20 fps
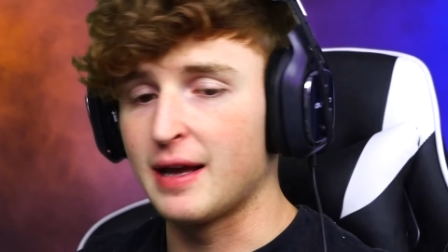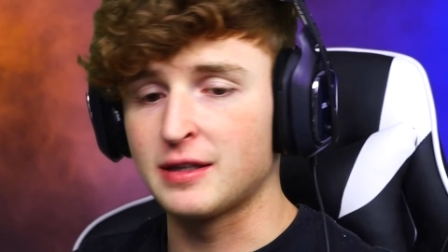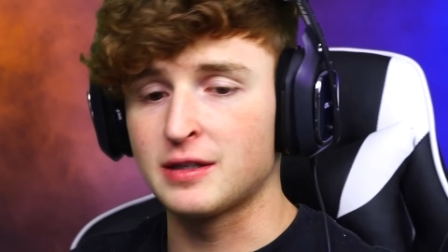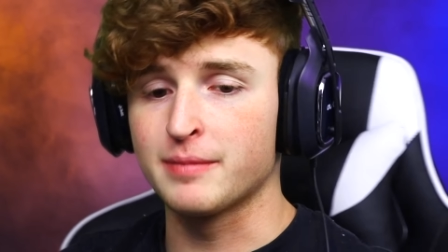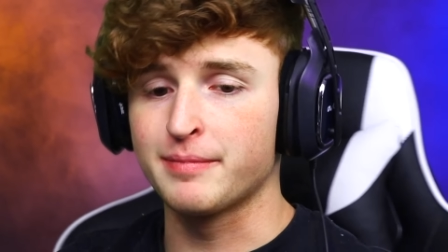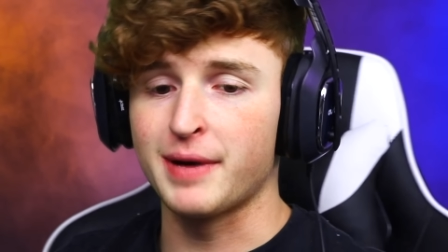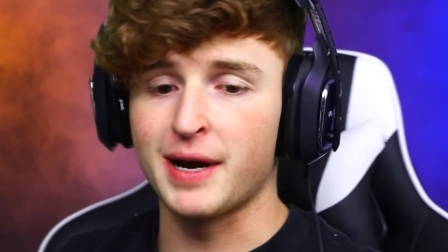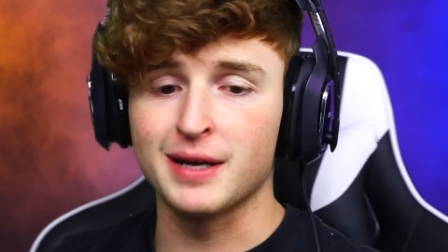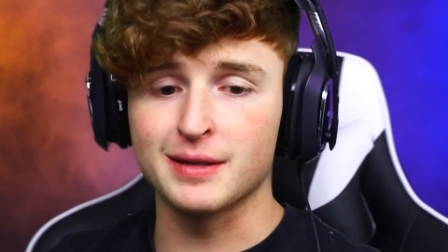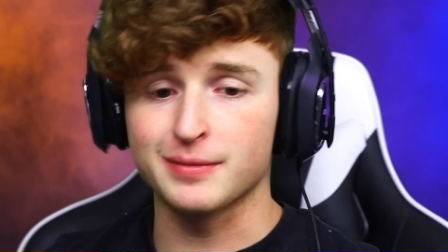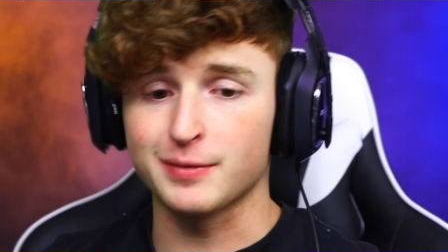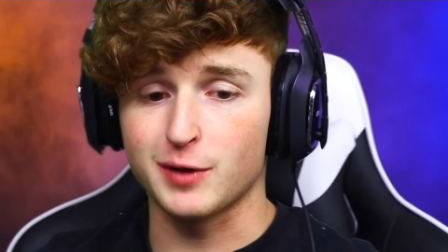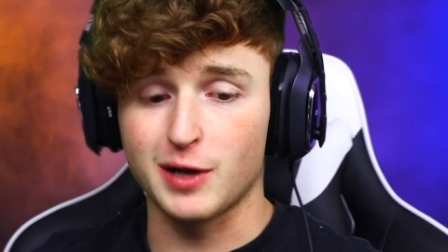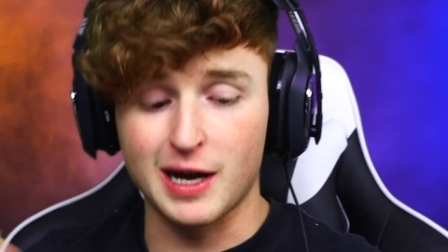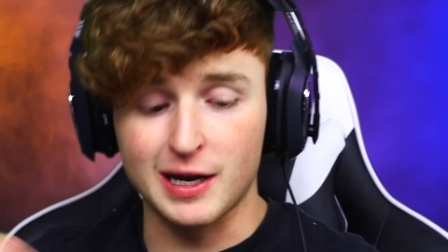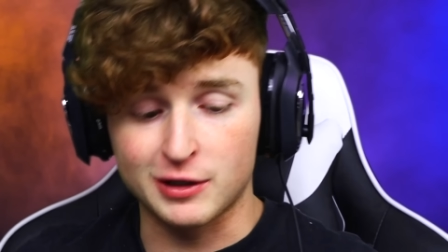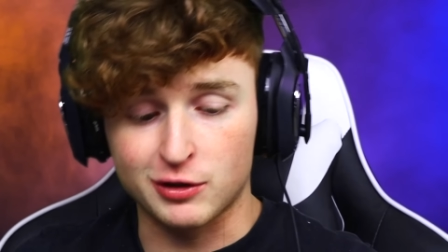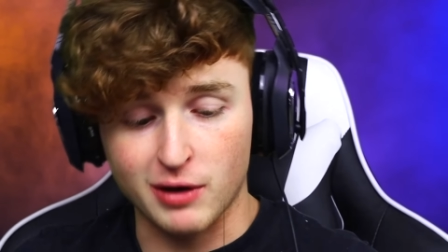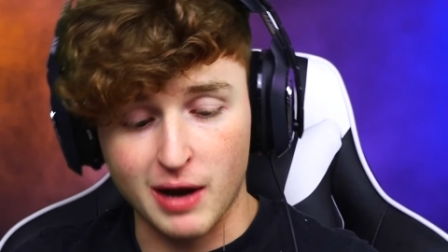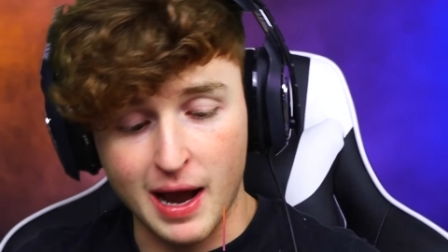It's impossible.
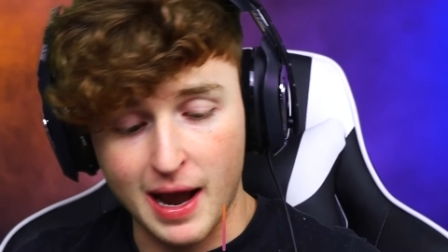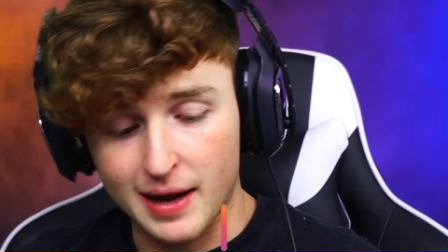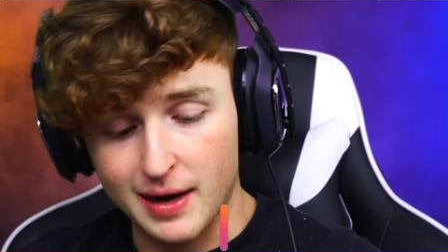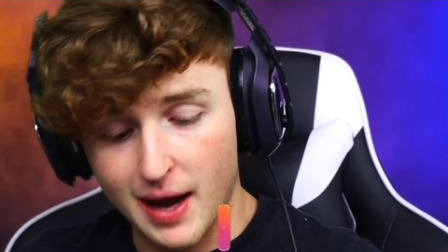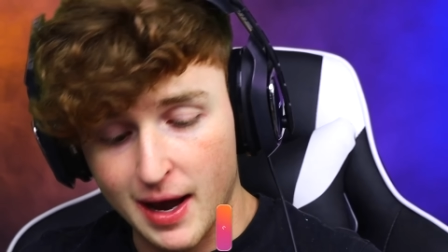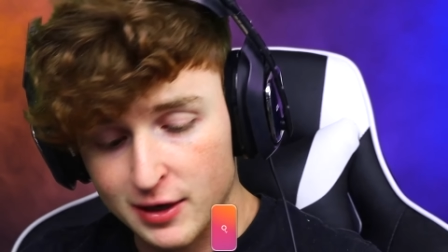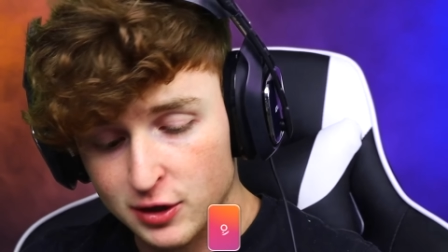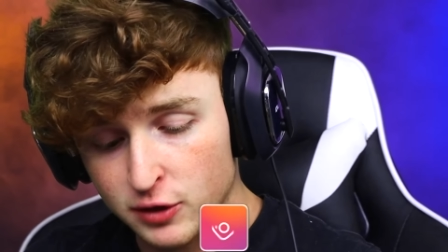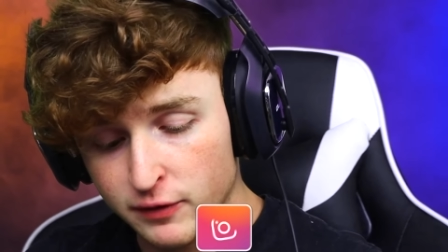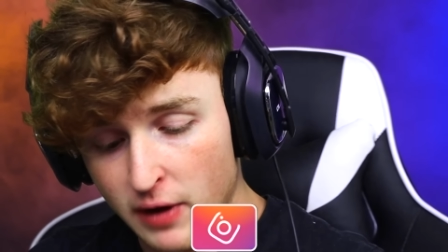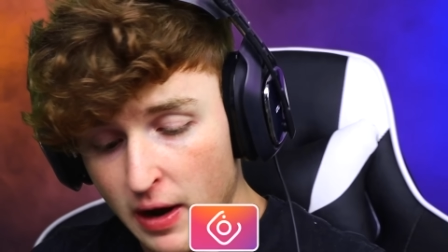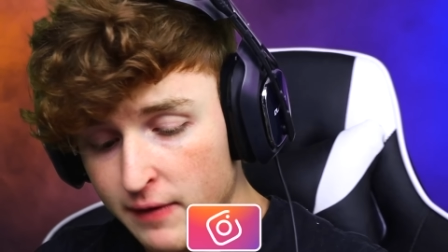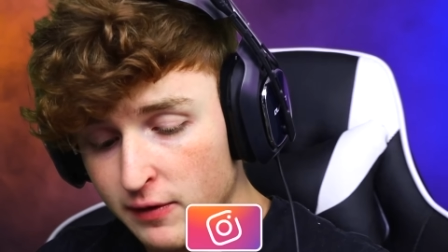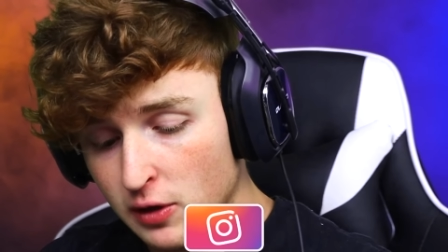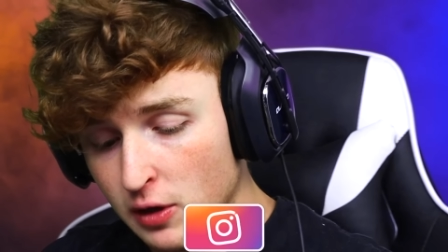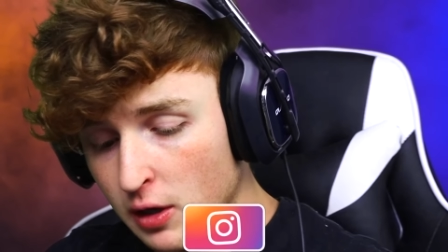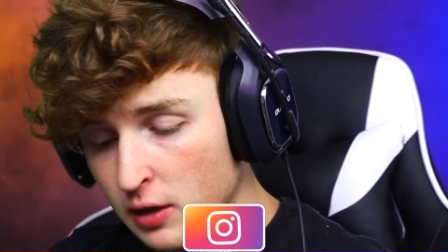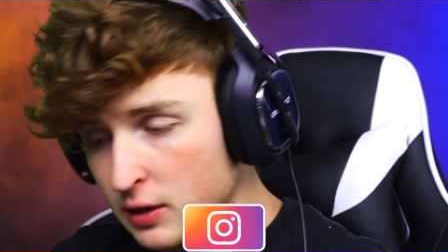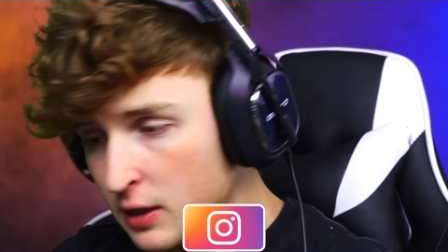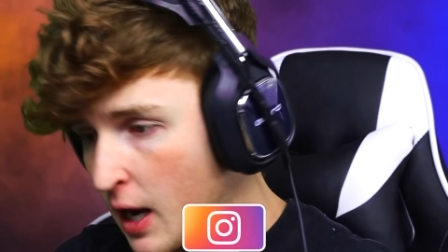I tried. I survived
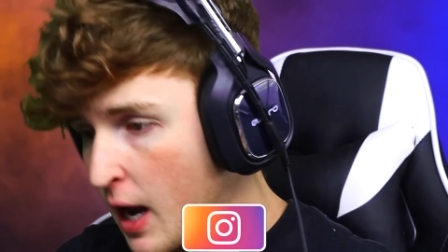a long